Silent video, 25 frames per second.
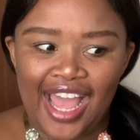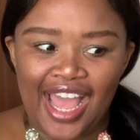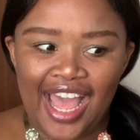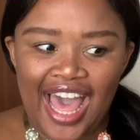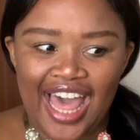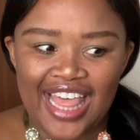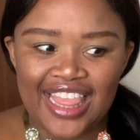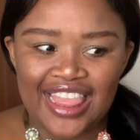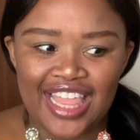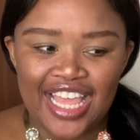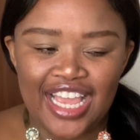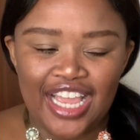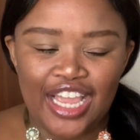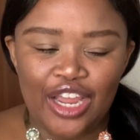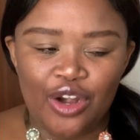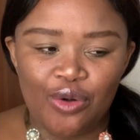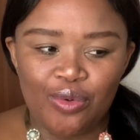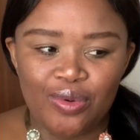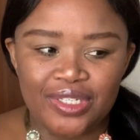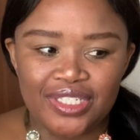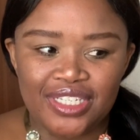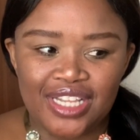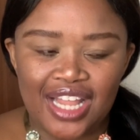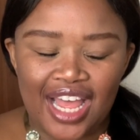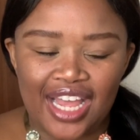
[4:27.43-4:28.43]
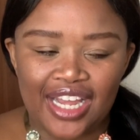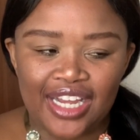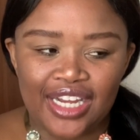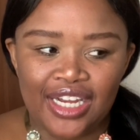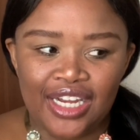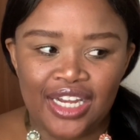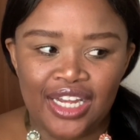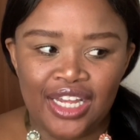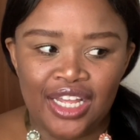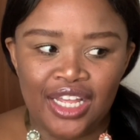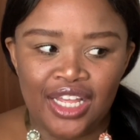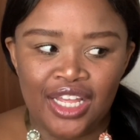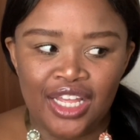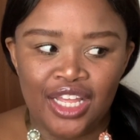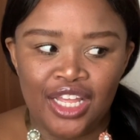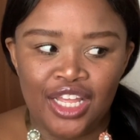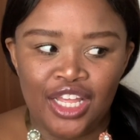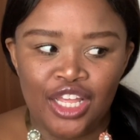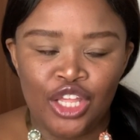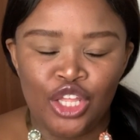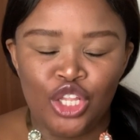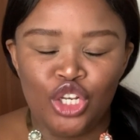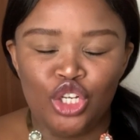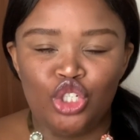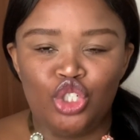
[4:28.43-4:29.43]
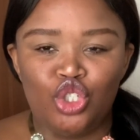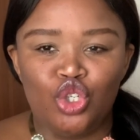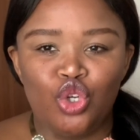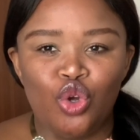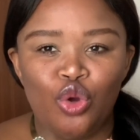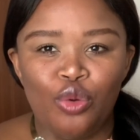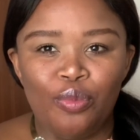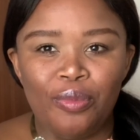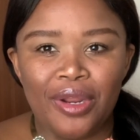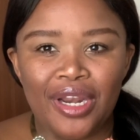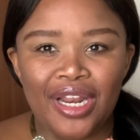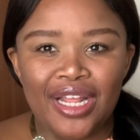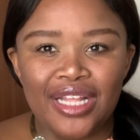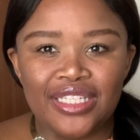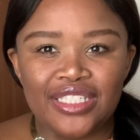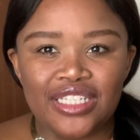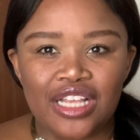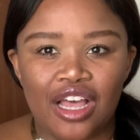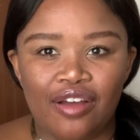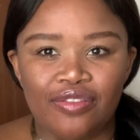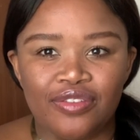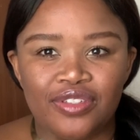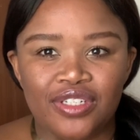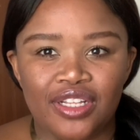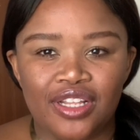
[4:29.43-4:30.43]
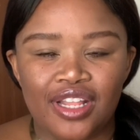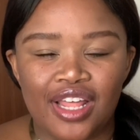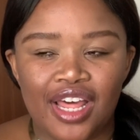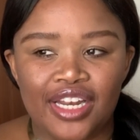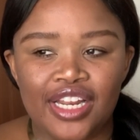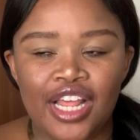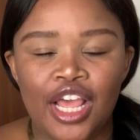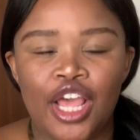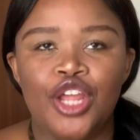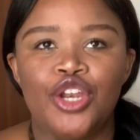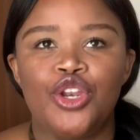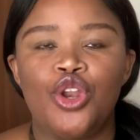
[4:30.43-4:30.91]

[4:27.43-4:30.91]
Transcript: I think it was like 2 minutes after that.